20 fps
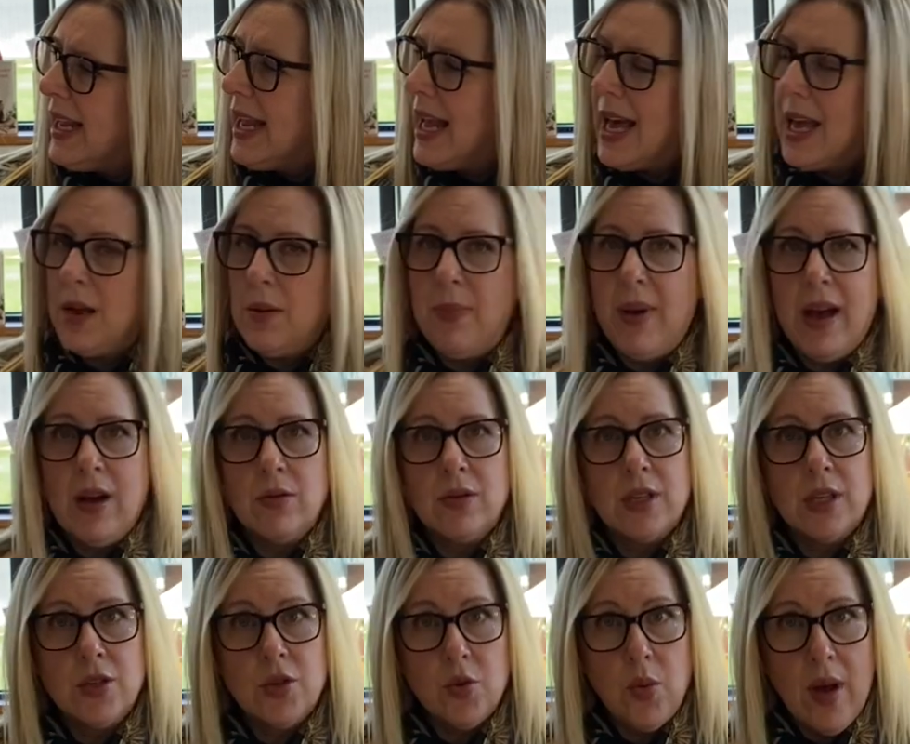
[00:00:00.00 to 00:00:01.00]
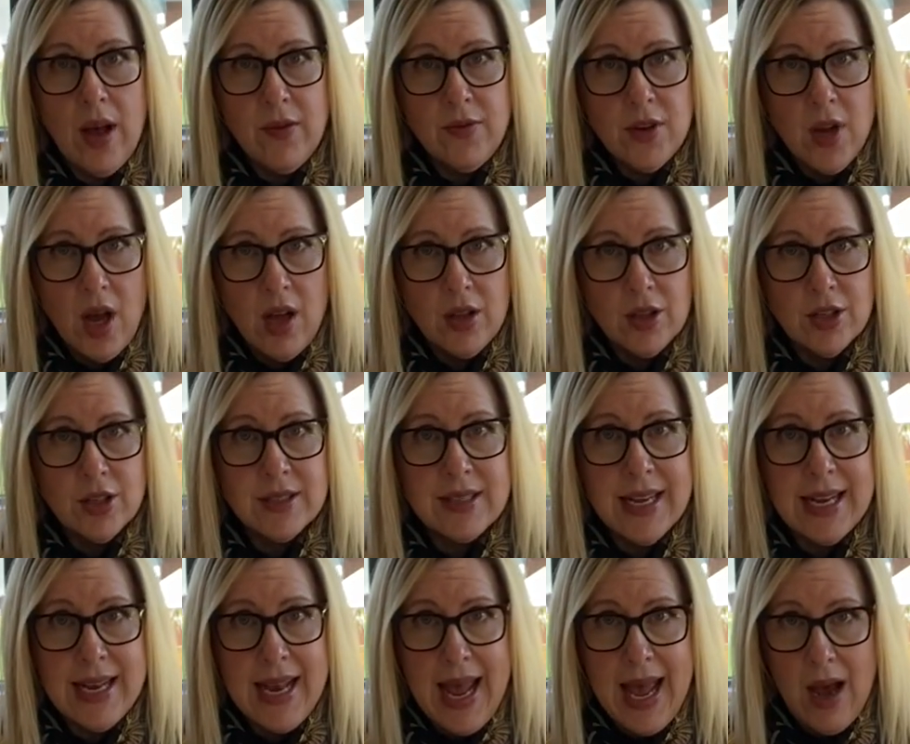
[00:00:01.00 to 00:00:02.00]
at about $12
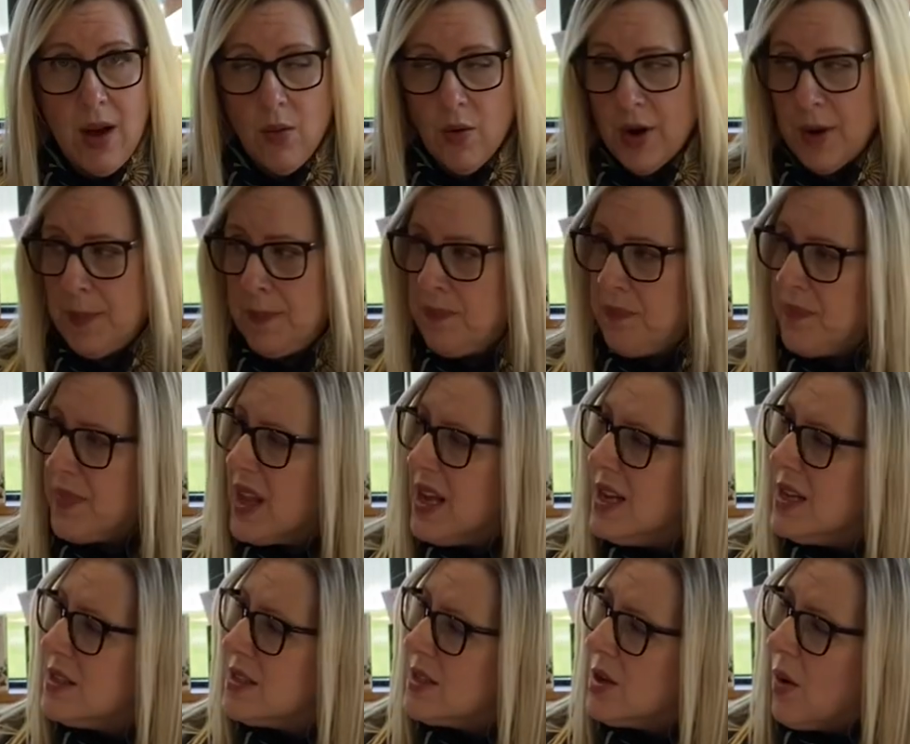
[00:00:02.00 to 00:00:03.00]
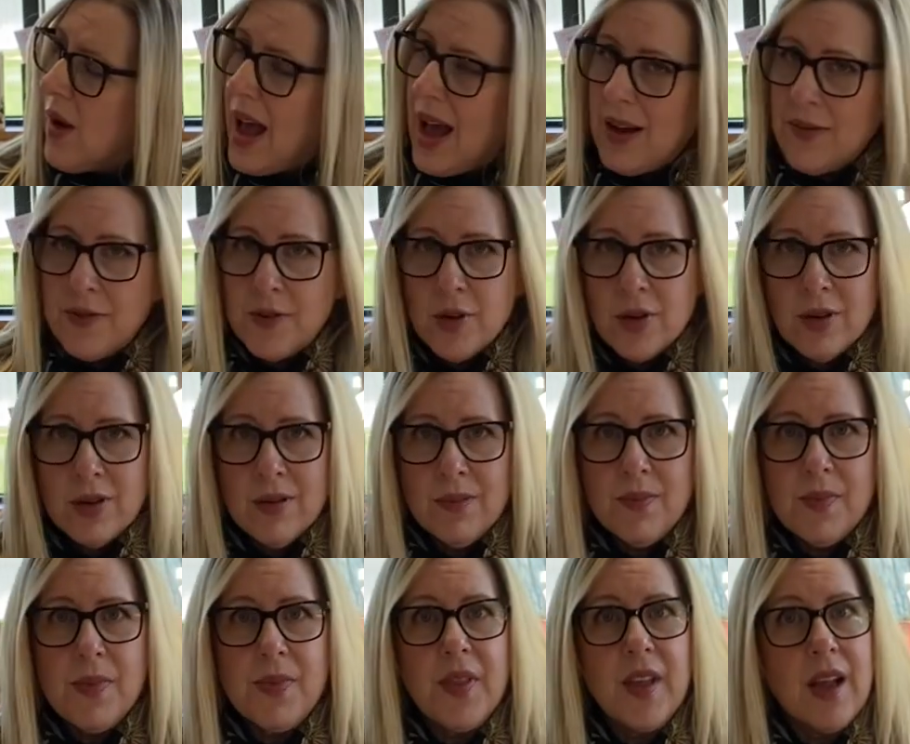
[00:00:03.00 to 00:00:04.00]
an hour. So after
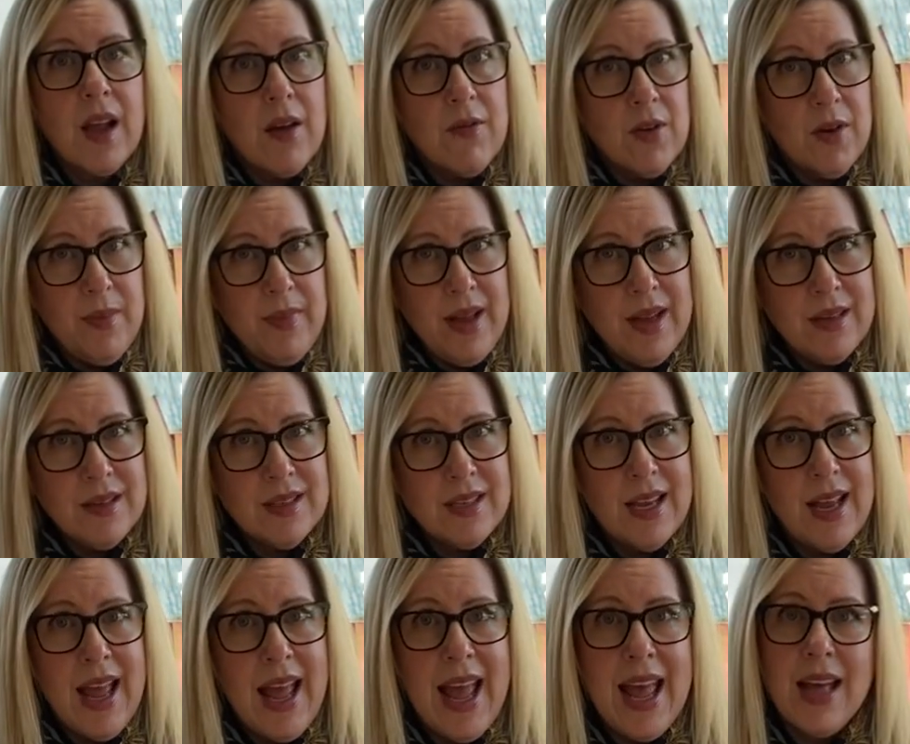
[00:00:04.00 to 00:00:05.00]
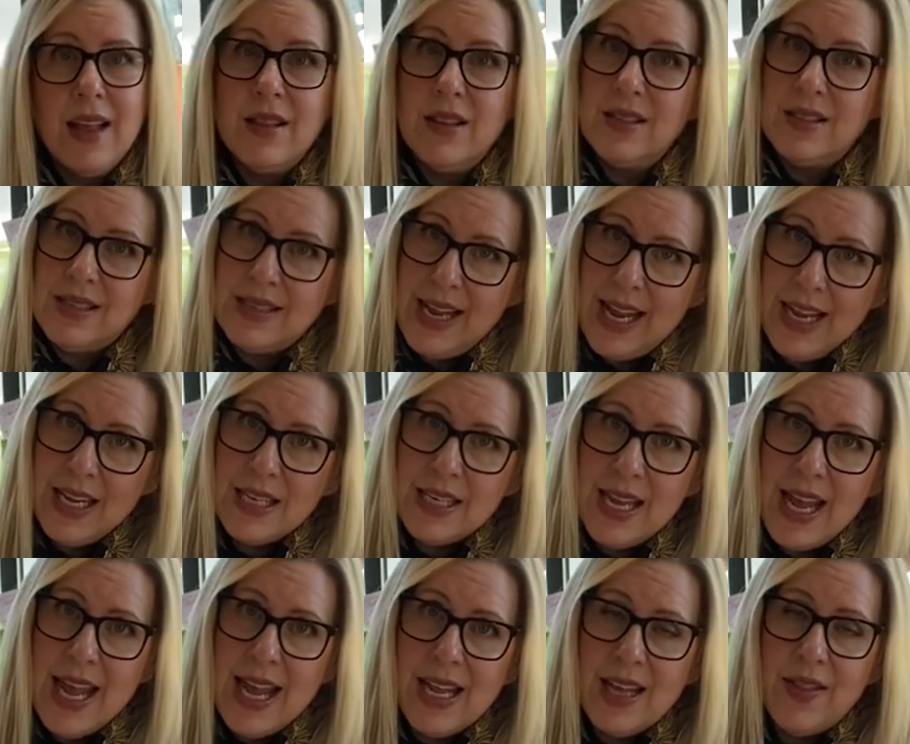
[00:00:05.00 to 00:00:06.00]
the government and the state
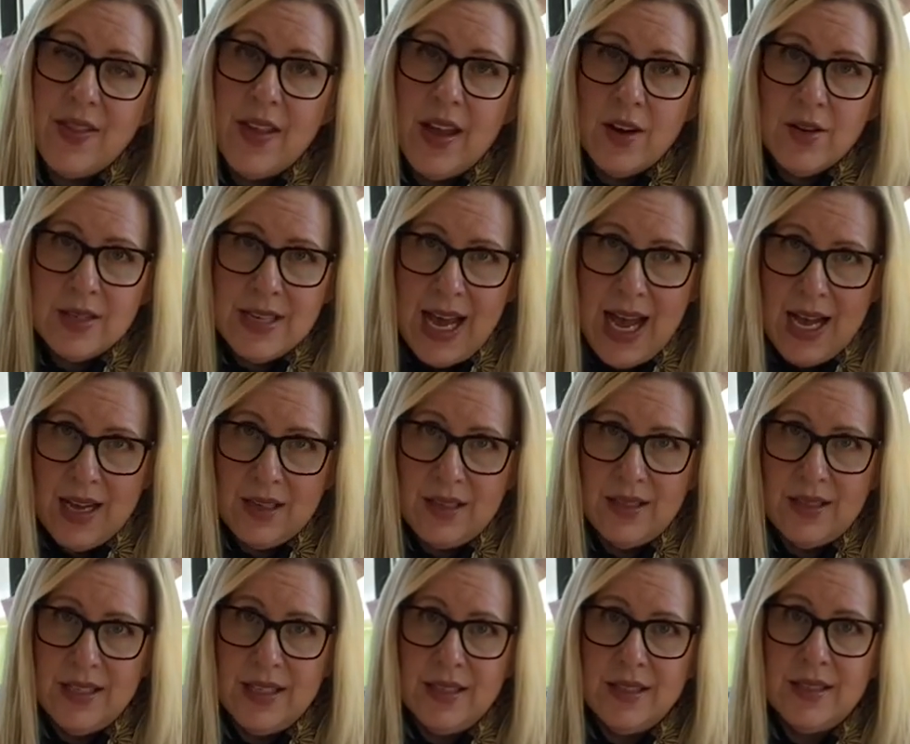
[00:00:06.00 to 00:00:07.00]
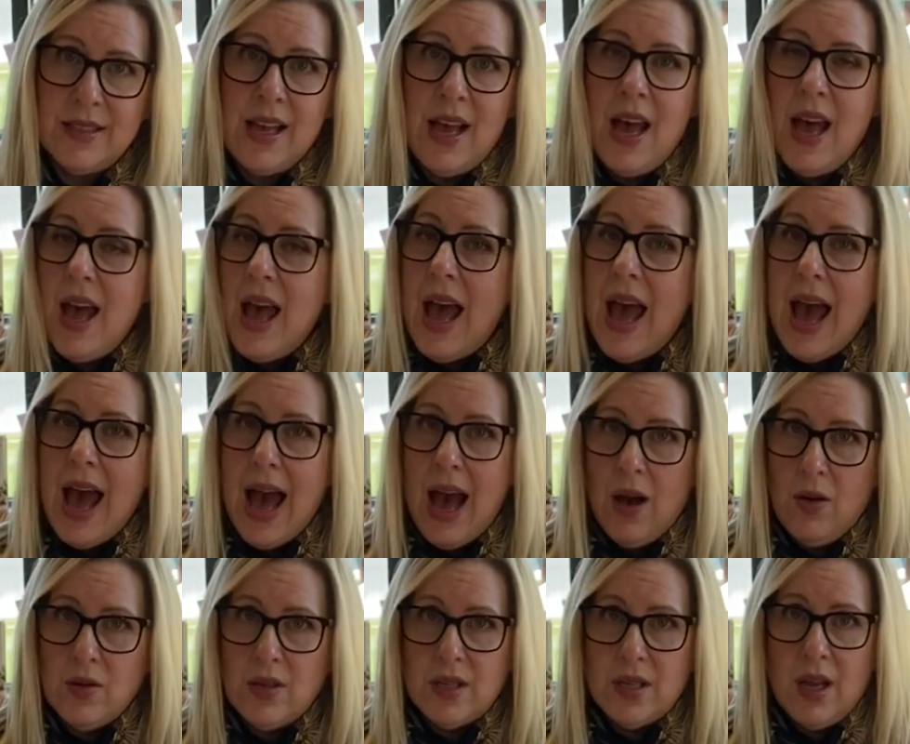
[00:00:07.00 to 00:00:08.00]
take their taxes
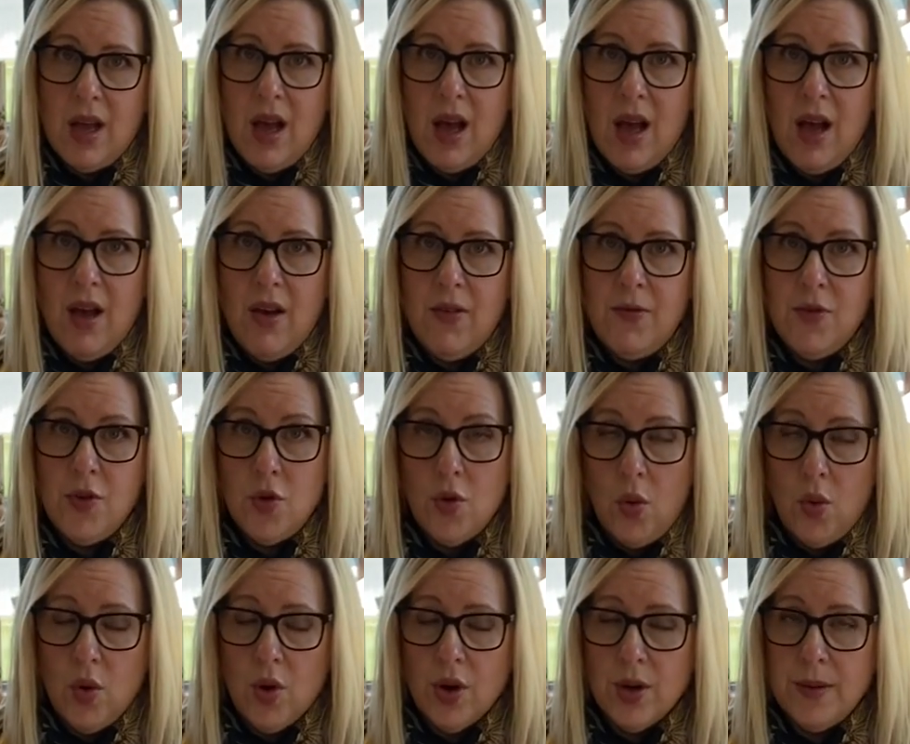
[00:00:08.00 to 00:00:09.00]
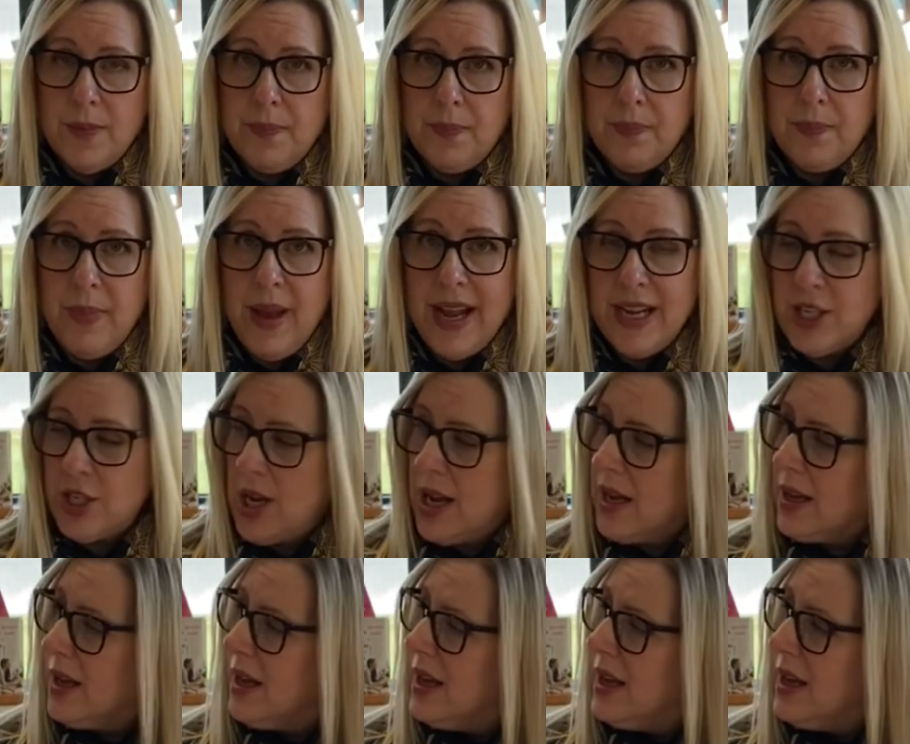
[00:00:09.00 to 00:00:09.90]
out of your paycheck,